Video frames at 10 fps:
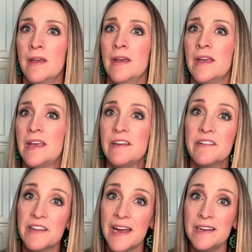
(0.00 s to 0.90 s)
He
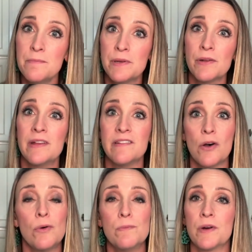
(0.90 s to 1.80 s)
designed and built his
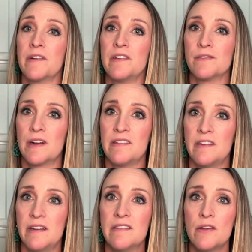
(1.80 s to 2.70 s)
own personal
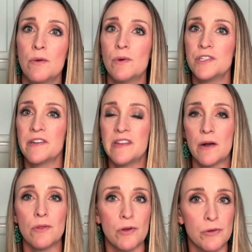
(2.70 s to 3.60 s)
residence, which is
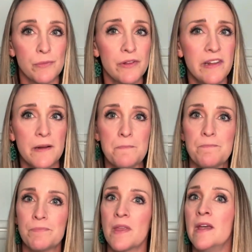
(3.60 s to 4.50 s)
now a local museum.
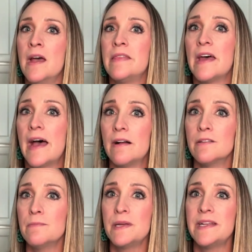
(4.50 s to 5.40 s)
The
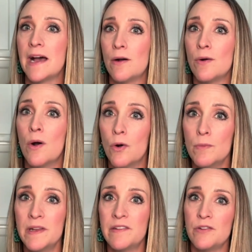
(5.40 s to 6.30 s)
Eldon B. Dow Home
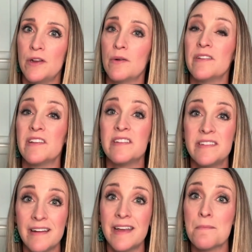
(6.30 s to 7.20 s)
and Studio is a
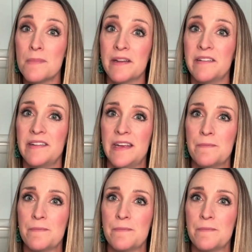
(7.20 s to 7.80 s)
stunning must-see.